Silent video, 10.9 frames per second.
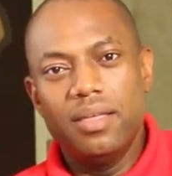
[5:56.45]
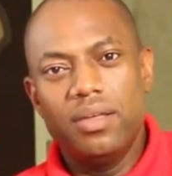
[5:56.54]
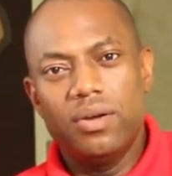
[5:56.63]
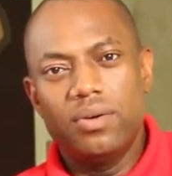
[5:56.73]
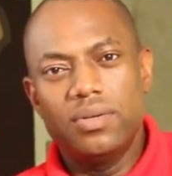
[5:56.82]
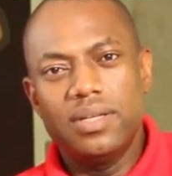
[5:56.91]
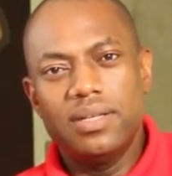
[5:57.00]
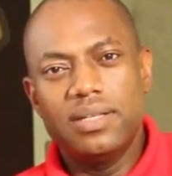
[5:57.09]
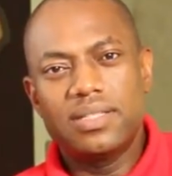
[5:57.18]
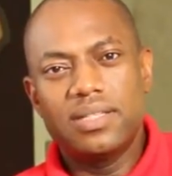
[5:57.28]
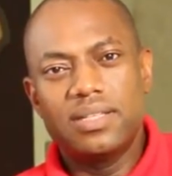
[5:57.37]
you know,
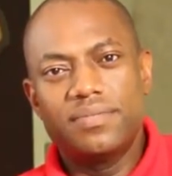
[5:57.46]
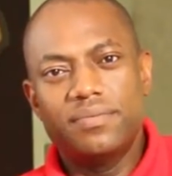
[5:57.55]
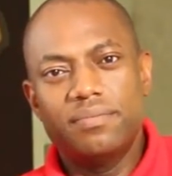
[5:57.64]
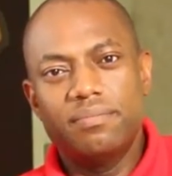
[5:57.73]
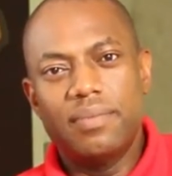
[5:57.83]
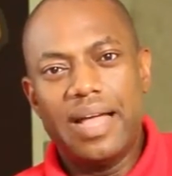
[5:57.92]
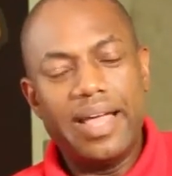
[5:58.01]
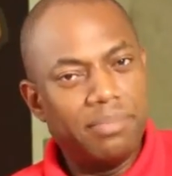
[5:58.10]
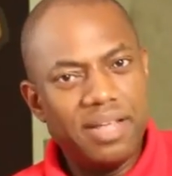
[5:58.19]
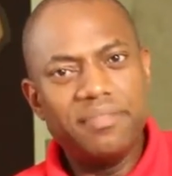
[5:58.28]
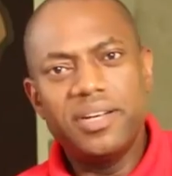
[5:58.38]
it's I
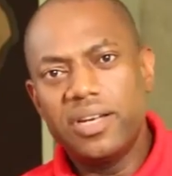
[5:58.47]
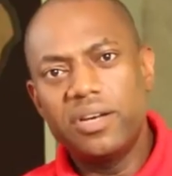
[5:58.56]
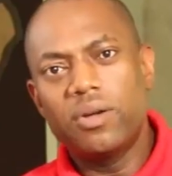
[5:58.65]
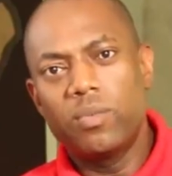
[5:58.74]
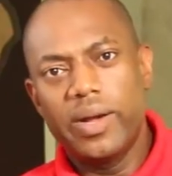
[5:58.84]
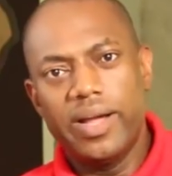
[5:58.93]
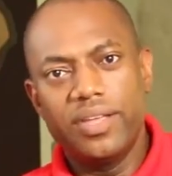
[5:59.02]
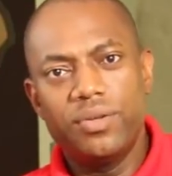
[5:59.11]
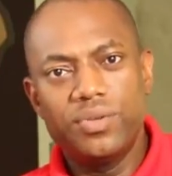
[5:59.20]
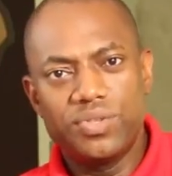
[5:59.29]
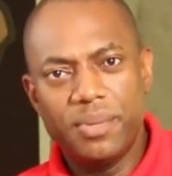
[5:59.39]
am definitely not where I
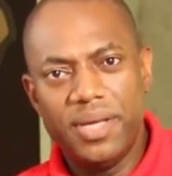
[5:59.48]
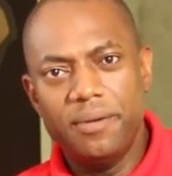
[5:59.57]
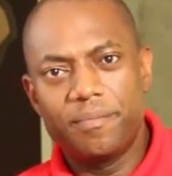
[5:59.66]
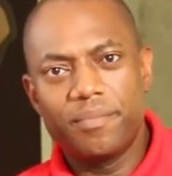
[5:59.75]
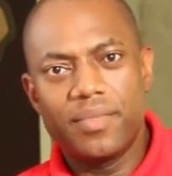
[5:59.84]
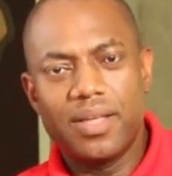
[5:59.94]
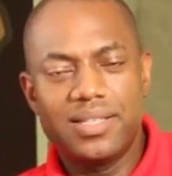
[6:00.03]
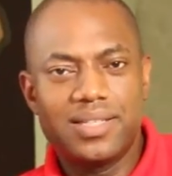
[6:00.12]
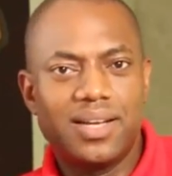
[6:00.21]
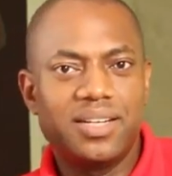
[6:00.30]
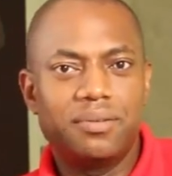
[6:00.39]
used to be. I
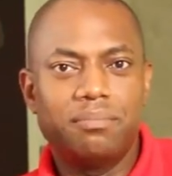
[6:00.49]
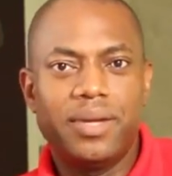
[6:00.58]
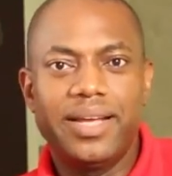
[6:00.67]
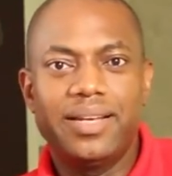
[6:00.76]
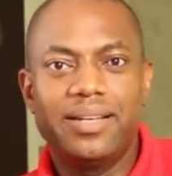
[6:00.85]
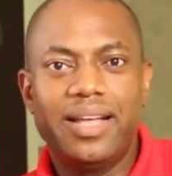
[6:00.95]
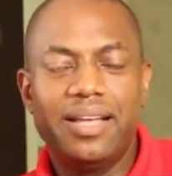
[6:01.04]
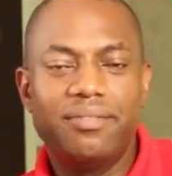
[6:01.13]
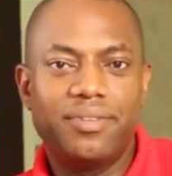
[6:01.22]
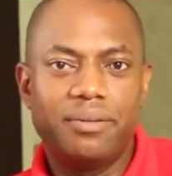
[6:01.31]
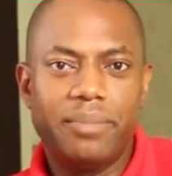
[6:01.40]
started my
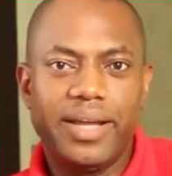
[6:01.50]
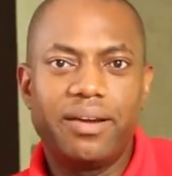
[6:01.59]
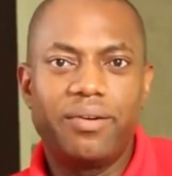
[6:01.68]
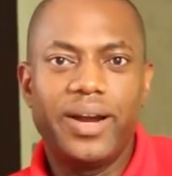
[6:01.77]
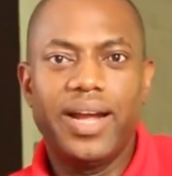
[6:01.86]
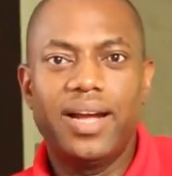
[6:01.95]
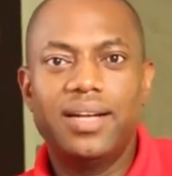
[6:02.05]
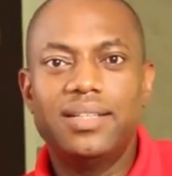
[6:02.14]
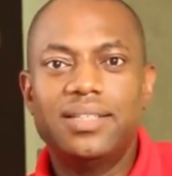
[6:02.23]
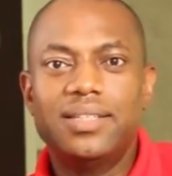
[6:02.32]
life and my career